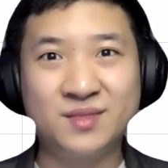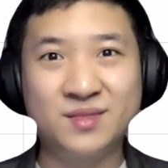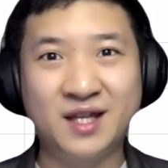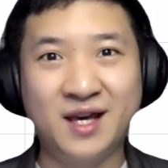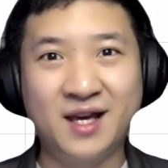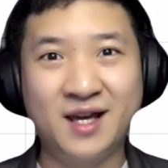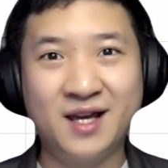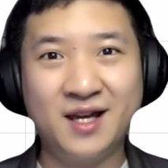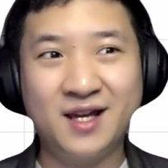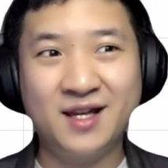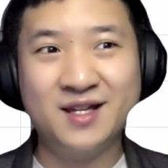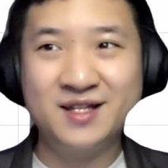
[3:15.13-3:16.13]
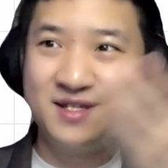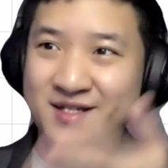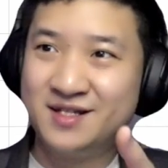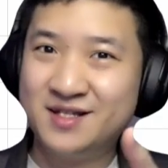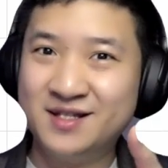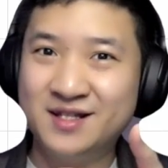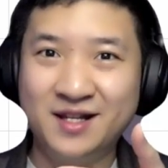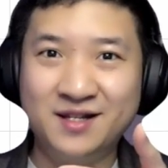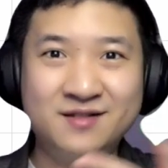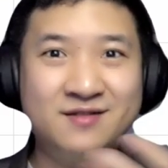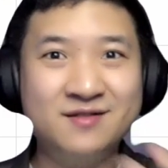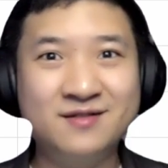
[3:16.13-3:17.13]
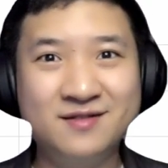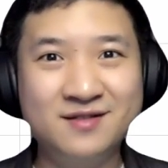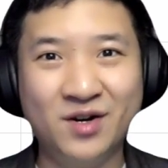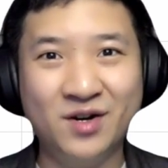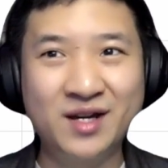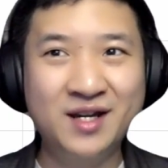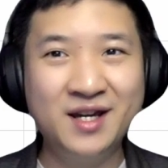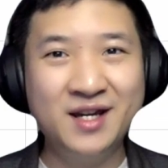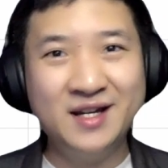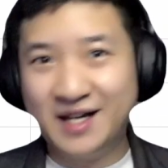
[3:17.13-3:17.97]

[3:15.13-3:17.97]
Ta-da! Done. Okay,